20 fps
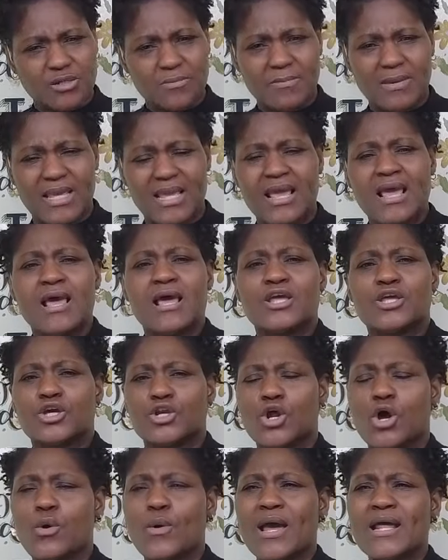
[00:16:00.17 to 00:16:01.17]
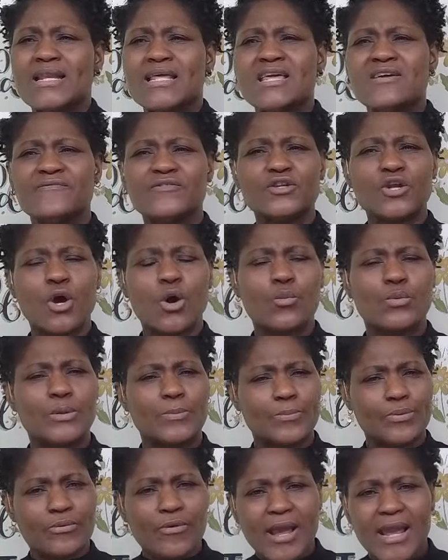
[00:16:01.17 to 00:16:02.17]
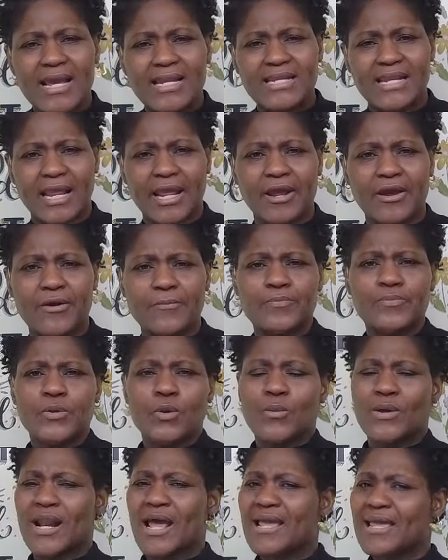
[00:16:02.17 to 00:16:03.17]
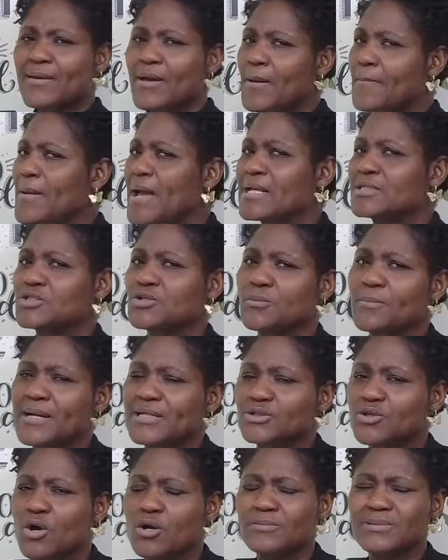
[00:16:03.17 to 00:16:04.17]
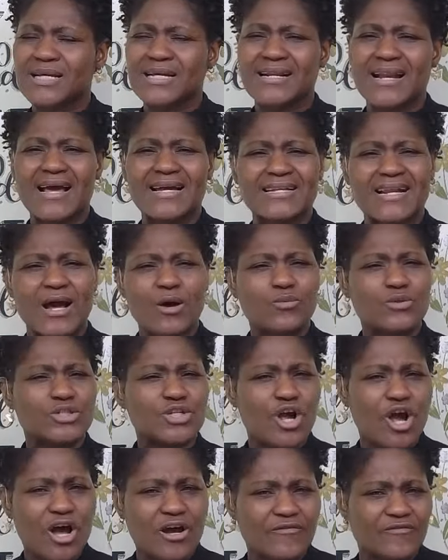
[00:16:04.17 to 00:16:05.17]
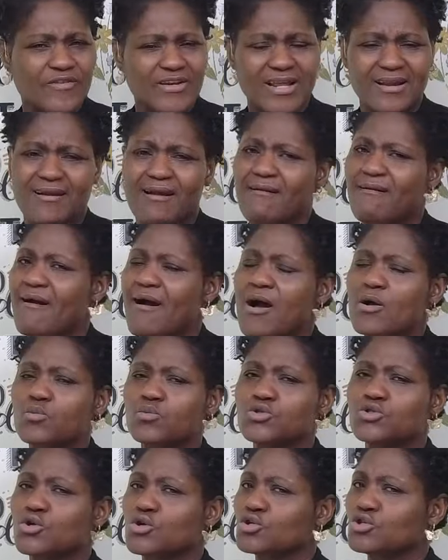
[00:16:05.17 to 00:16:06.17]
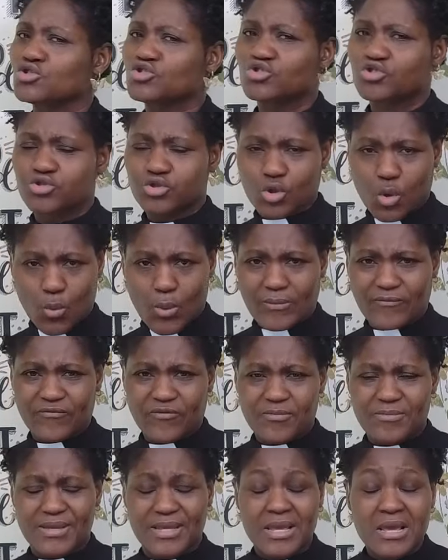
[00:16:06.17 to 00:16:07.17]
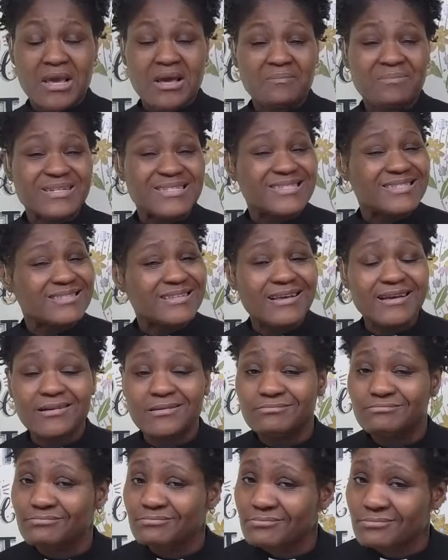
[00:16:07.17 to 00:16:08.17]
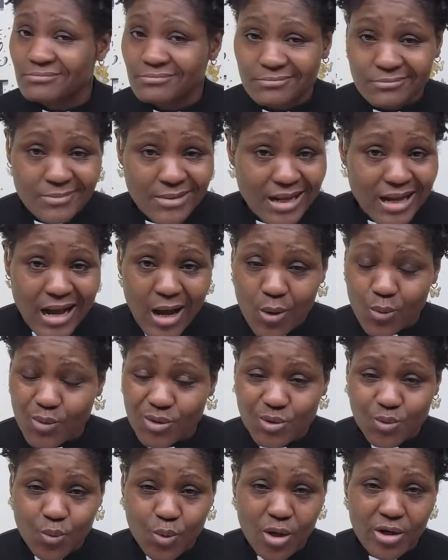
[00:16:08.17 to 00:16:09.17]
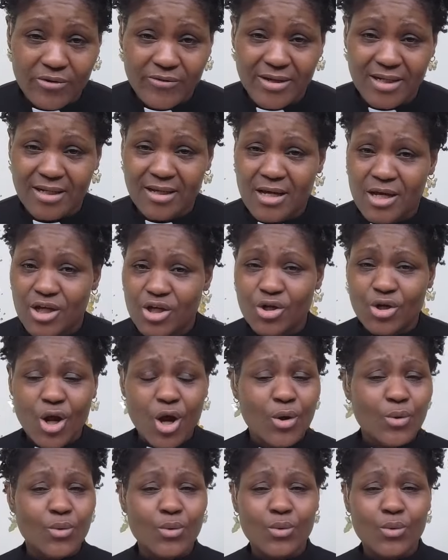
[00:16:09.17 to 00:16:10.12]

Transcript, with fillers: to me, you know. And even though we prayed there, when I get back to my dorm that night, I was confident that God was going to show up for me. But still, I was worried. You know,